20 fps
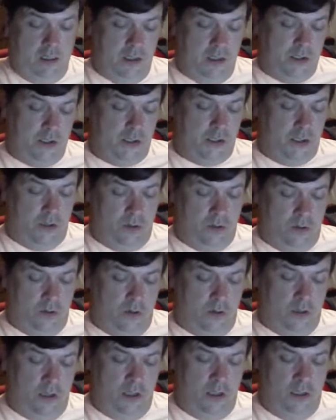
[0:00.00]

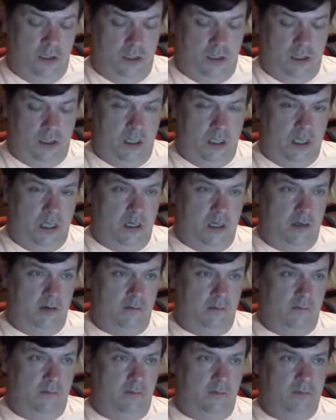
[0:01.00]
So,
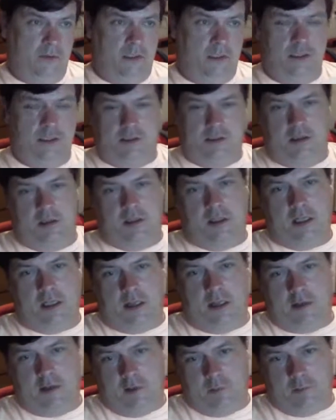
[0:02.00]
because you
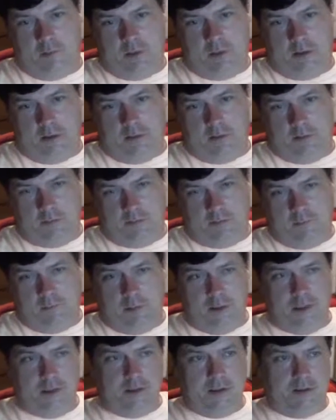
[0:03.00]
got to open a little
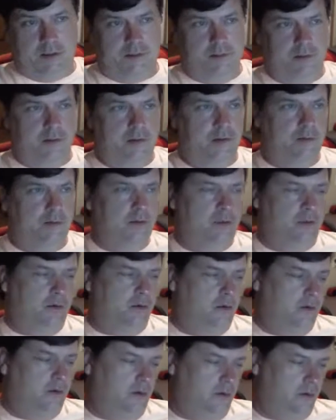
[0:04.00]
bleeder screw and
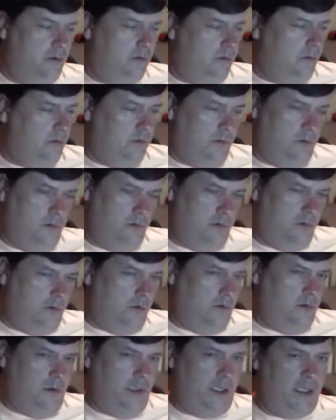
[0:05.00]

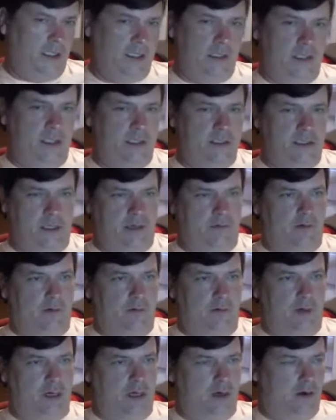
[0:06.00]
it leaks
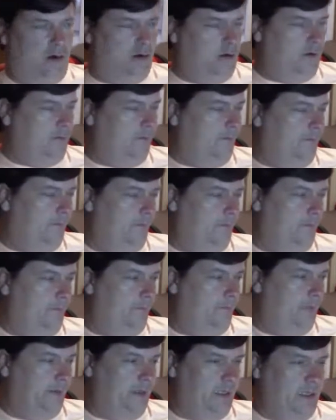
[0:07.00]
everywhere.
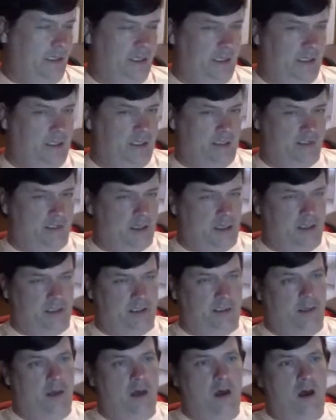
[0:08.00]
And it's
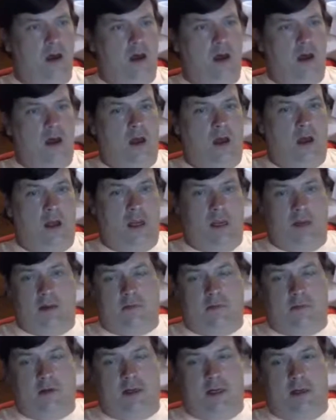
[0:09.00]
crazy.
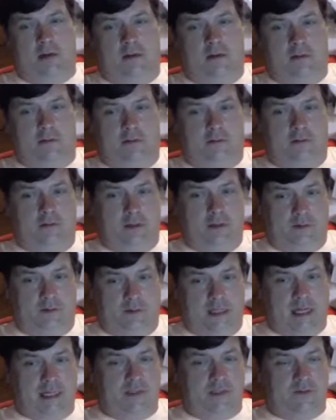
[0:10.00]
Either way,
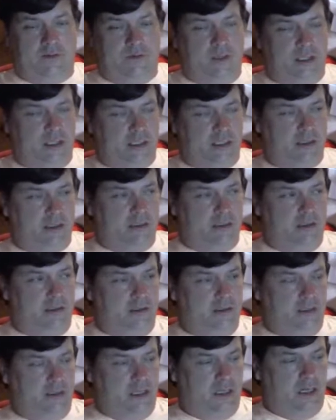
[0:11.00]
that's fixed.
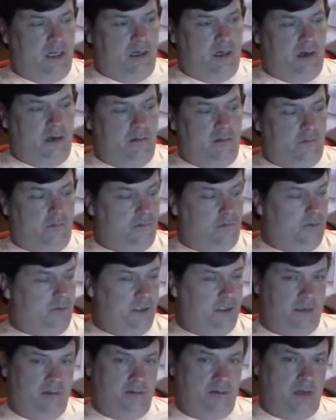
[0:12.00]
I
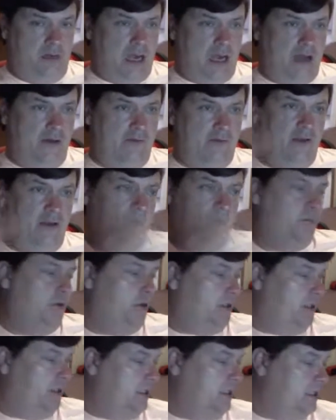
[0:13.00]
haven't
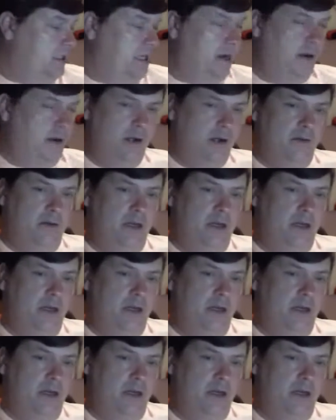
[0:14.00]
put the stereo